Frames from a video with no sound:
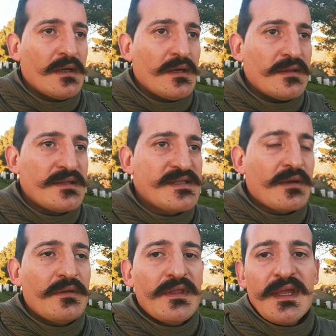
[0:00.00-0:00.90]
The
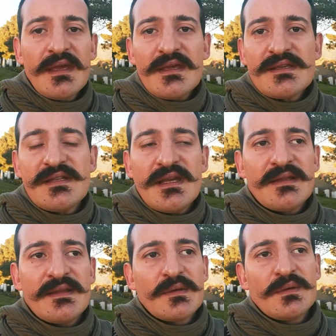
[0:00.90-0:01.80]
second thing is
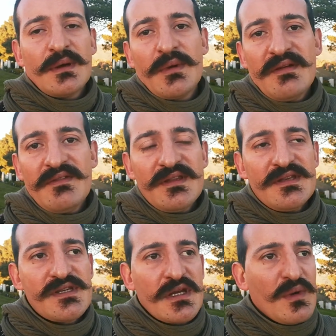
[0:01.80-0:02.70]
that when we have a
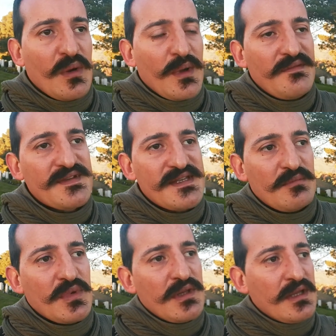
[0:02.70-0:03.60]
teacher, when we have
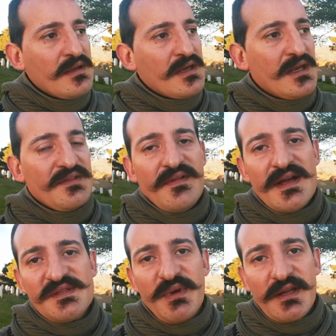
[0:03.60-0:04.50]
somebody, an
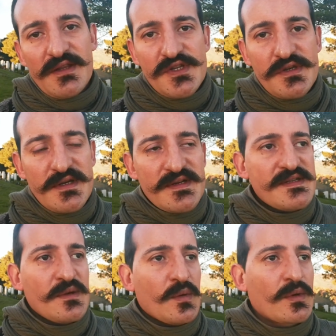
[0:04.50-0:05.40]
advanced
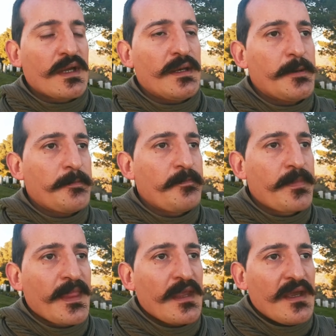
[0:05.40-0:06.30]
practitioners who can
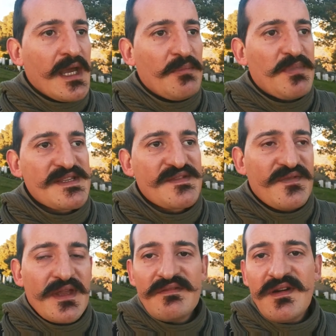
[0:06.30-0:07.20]
help us
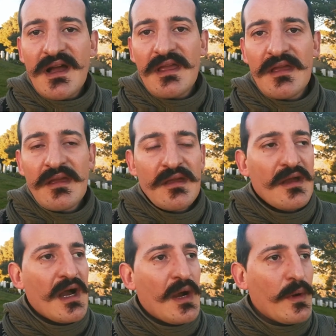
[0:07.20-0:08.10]
verify
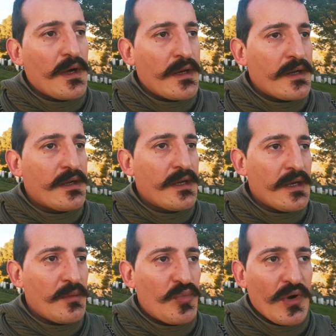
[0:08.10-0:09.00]
our
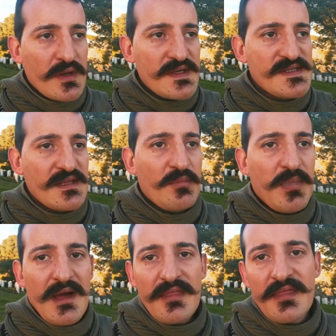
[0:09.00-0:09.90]
progress in the
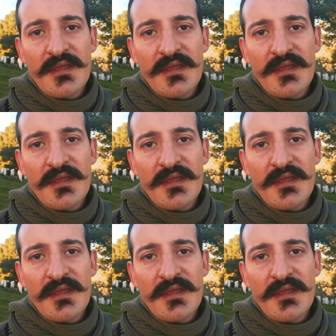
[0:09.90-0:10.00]
path,